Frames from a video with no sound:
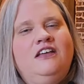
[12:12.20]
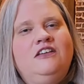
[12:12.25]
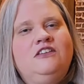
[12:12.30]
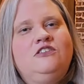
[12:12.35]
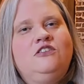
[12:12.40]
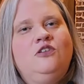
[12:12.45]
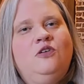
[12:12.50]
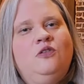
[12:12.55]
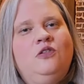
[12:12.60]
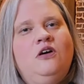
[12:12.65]
he
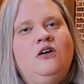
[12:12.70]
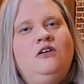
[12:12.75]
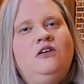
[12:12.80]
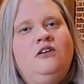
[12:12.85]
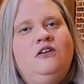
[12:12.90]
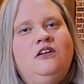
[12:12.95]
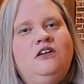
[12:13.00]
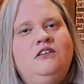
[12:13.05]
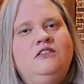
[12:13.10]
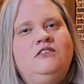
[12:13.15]
is no
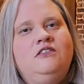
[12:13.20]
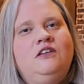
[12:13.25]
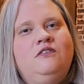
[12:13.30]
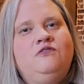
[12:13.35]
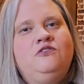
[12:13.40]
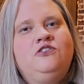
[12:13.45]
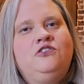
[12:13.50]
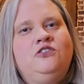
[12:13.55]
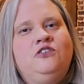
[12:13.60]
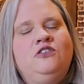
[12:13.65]
longer a
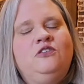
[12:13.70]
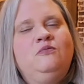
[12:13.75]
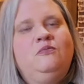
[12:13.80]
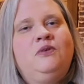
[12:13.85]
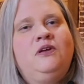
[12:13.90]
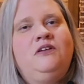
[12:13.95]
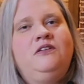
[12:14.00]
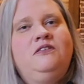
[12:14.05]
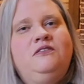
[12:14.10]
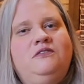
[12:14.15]
stuffed
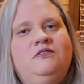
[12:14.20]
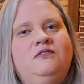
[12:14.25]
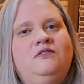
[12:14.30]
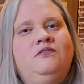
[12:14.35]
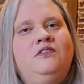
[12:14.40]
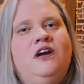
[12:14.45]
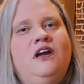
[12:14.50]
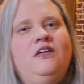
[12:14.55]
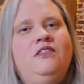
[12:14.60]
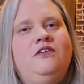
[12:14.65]
shirt, but
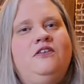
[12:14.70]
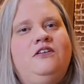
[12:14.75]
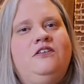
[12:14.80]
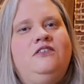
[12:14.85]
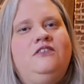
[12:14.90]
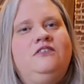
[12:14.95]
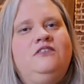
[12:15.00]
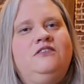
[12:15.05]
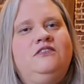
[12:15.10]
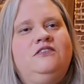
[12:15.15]

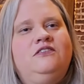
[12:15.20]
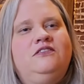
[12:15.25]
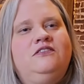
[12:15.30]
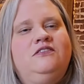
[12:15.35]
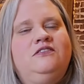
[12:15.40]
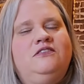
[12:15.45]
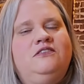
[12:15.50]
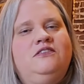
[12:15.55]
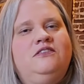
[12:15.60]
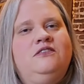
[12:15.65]
rather
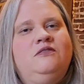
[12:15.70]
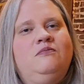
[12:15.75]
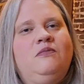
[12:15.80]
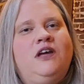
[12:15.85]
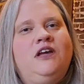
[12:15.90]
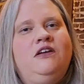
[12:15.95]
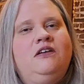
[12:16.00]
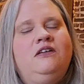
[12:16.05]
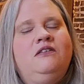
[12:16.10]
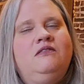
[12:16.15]

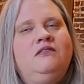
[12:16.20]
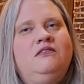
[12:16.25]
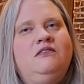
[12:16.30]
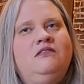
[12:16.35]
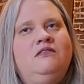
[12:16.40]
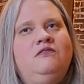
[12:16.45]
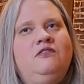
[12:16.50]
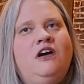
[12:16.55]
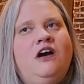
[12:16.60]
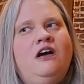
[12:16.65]
my
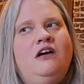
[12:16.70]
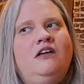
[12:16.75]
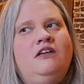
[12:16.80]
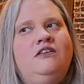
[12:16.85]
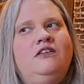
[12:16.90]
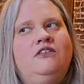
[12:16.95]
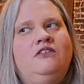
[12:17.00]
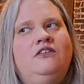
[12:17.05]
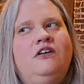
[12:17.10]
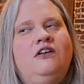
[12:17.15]

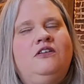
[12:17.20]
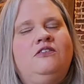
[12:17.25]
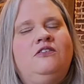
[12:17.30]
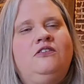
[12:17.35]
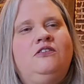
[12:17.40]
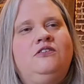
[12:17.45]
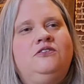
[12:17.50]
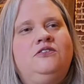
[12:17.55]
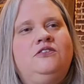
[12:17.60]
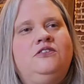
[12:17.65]
rock here on
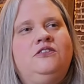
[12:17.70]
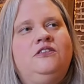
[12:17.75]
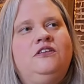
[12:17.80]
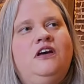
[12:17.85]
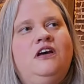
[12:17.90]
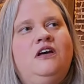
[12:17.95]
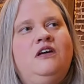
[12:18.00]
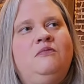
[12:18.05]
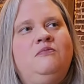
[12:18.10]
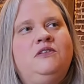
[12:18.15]
earth,
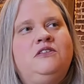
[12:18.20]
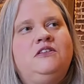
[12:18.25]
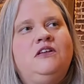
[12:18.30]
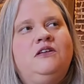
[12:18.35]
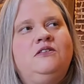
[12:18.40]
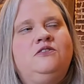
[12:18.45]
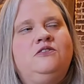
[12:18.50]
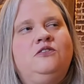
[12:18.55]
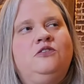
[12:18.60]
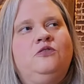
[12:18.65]

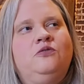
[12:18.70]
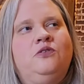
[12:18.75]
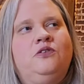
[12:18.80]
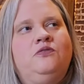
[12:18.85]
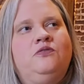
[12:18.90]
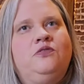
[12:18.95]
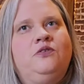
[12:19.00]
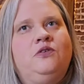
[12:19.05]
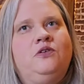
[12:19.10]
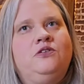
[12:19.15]
besides the
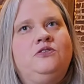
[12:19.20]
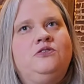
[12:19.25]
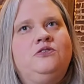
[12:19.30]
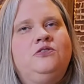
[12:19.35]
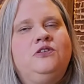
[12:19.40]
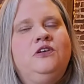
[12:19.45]
Lord, of course.